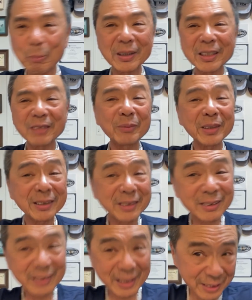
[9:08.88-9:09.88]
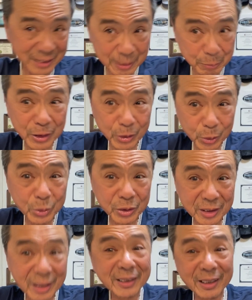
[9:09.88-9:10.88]
believe me until they see me use
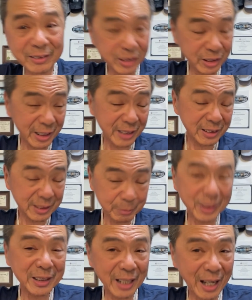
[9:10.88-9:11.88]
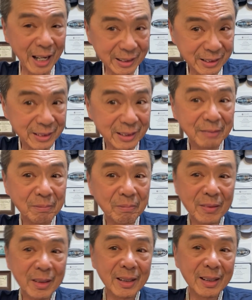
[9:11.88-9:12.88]
it and then until they see me catch.
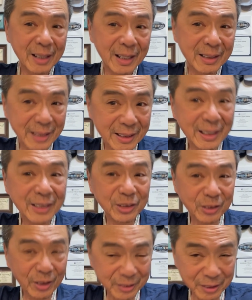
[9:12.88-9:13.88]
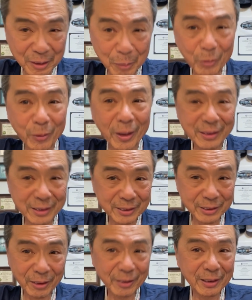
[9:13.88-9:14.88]
And then they start to come around.
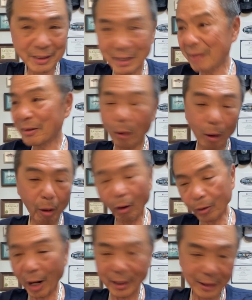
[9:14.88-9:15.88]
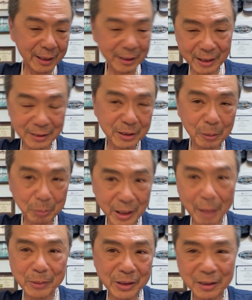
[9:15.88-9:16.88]
And then they're, I got to
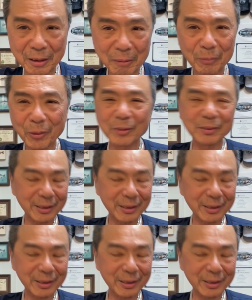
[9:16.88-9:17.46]
get me some. Well,